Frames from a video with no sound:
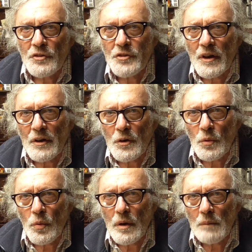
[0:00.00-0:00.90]

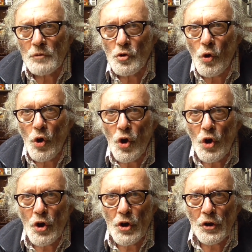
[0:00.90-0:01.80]
So
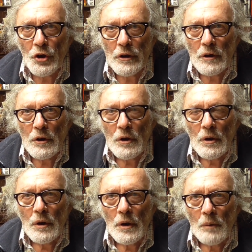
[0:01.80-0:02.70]
grey,
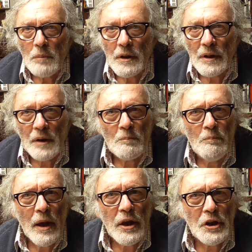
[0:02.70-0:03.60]
bit
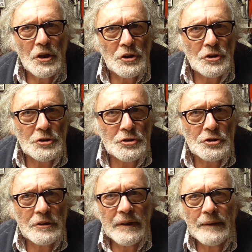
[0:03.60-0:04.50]
like
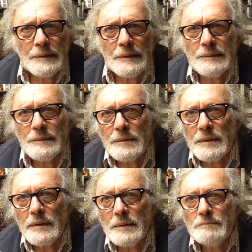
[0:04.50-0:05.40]
beige, isn't it?
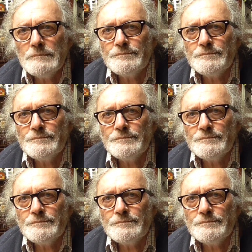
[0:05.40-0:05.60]
Yeah.